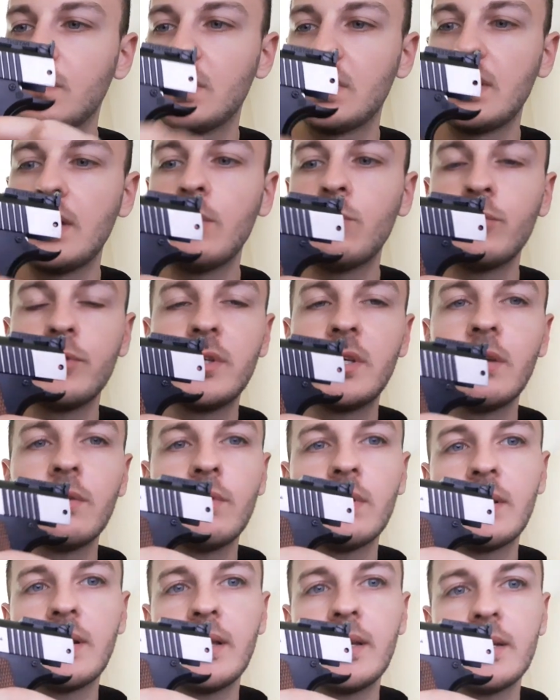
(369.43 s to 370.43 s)
I would
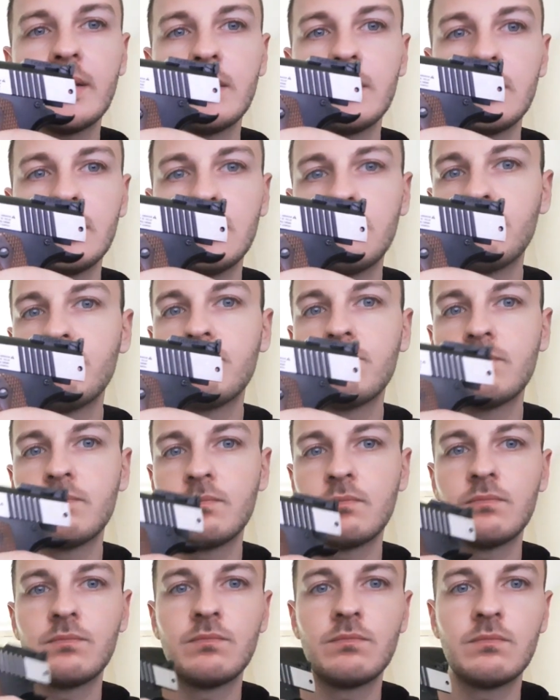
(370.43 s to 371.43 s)
give it like a
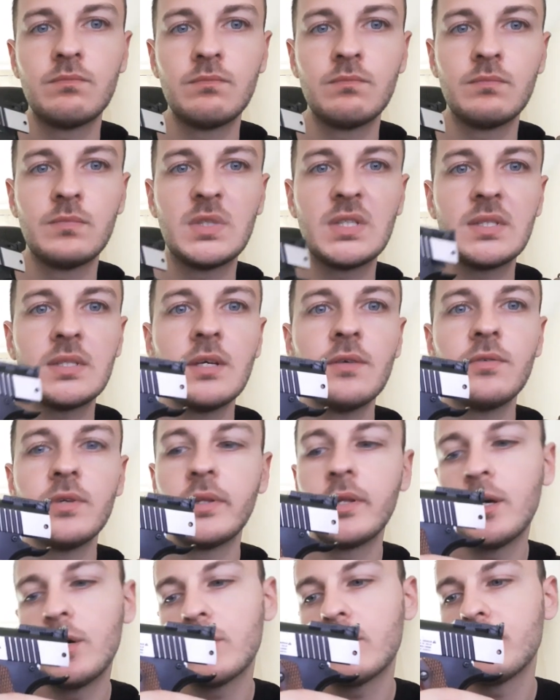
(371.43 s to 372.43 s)

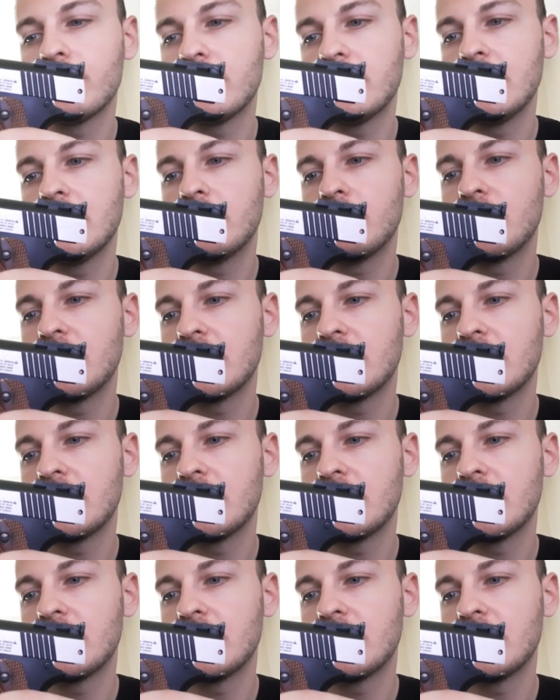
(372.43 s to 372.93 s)
7 out of 10,